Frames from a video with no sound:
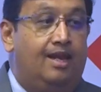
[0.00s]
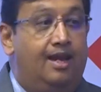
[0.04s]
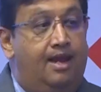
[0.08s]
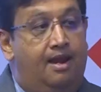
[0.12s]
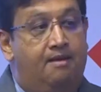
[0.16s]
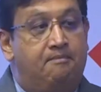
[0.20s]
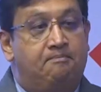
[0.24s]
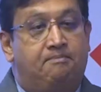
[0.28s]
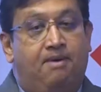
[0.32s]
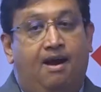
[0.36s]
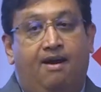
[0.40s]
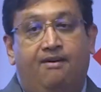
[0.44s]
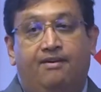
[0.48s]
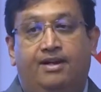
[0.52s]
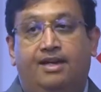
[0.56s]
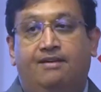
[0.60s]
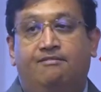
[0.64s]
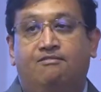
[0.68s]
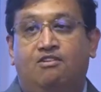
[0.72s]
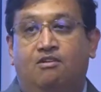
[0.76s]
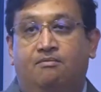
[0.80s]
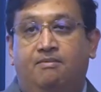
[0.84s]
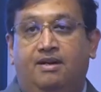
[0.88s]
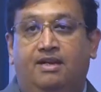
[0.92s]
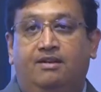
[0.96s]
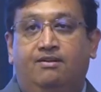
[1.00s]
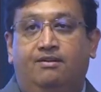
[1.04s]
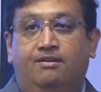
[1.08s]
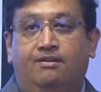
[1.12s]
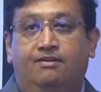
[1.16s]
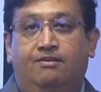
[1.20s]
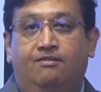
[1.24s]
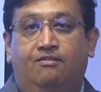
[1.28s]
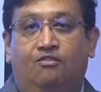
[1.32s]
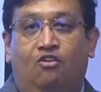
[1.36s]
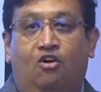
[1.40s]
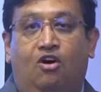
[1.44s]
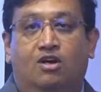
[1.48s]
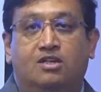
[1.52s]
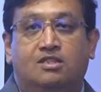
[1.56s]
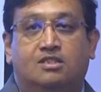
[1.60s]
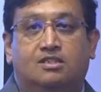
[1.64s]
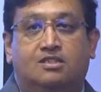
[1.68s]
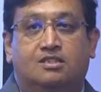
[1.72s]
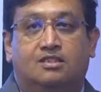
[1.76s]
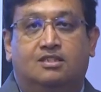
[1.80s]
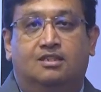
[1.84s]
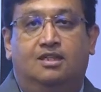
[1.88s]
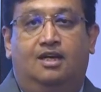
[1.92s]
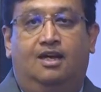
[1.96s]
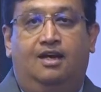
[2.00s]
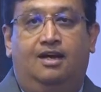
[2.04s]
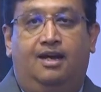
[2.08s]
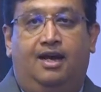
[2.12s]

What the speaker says: Empowering women was,